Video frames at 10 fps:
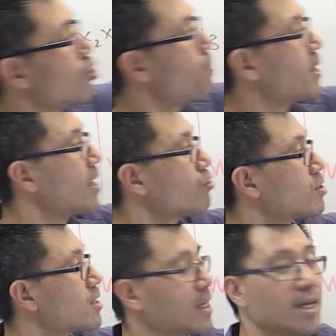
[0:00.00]
should be
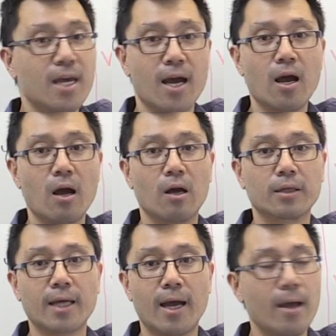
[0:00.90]
interesting here,
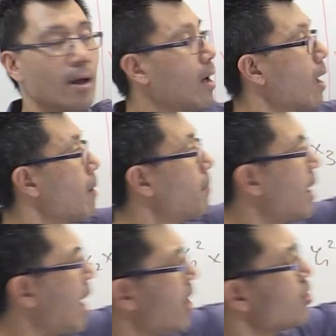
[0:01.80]
okay,
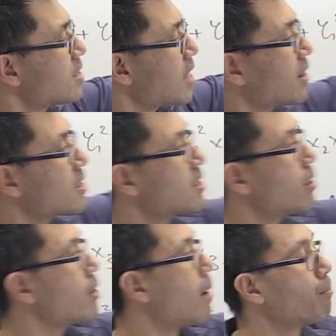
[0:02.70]
but how do you set this
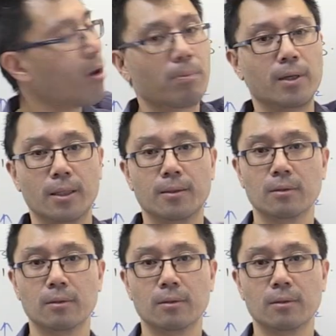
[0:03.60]
theory up properly,